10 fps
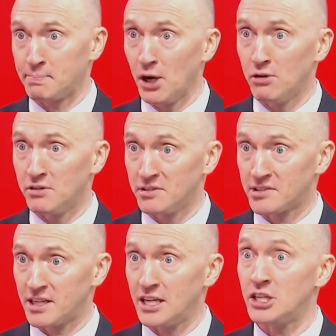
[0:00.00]
pled
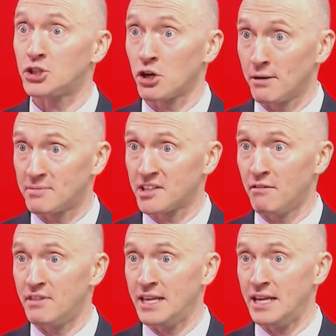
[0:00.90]
guilty to changing
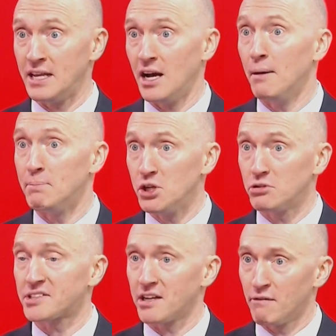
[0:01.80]
part of an email,
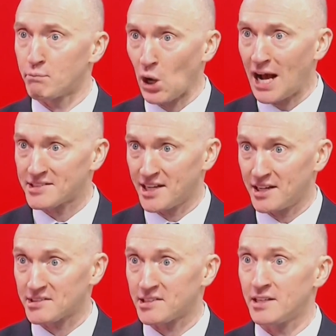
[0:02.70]
which
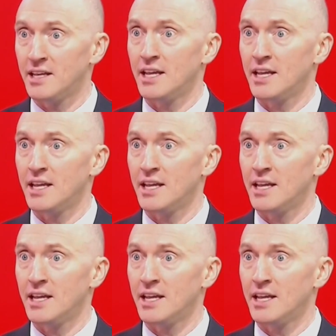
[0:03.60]
confirmed the